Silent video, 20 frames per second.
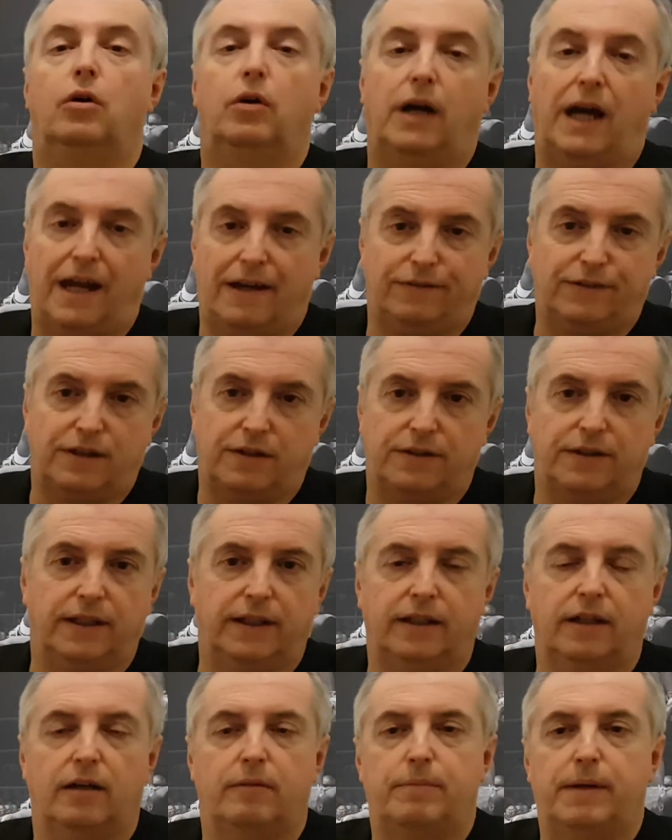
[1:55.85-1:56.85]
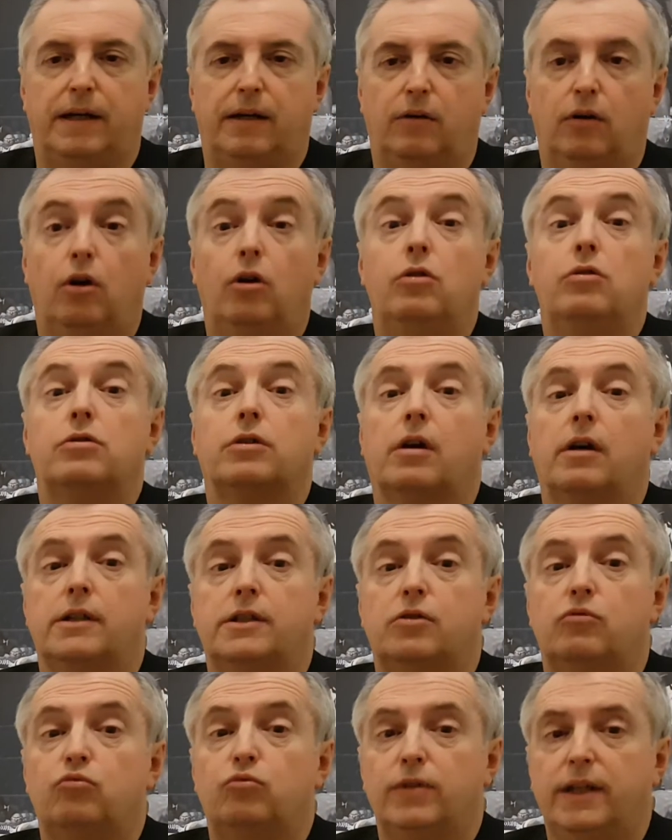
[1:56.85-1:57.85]
have to think about who's going
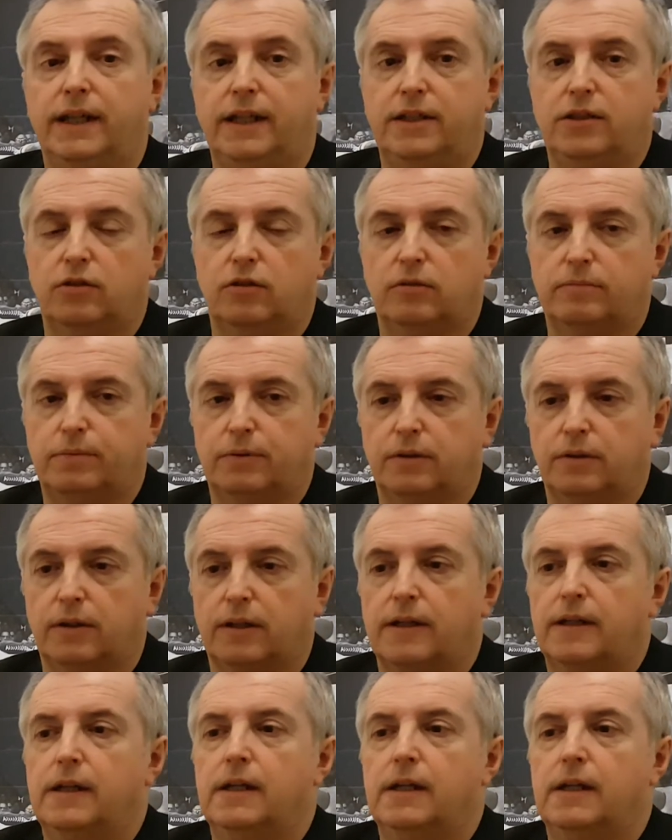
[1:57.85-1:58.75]
to read your book.